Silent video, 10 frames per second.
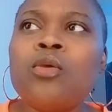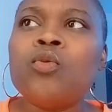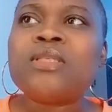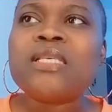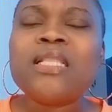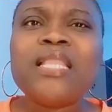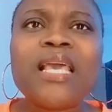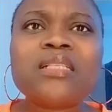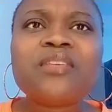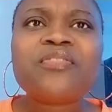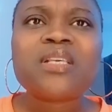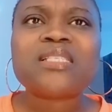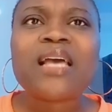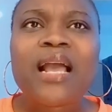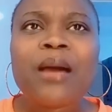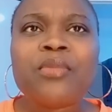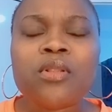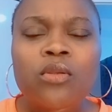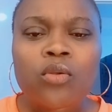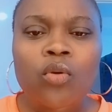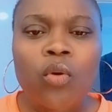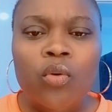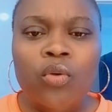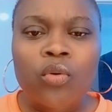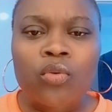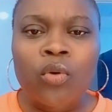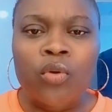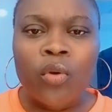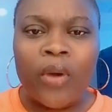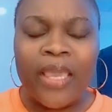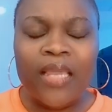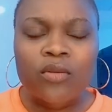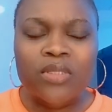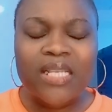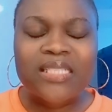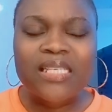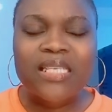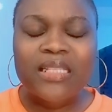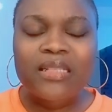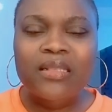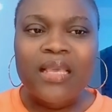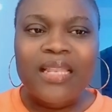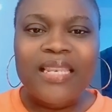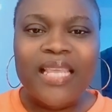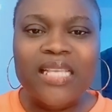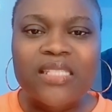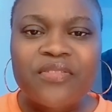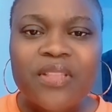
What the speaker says: You see, negative things start coming your head. You start thinking negative.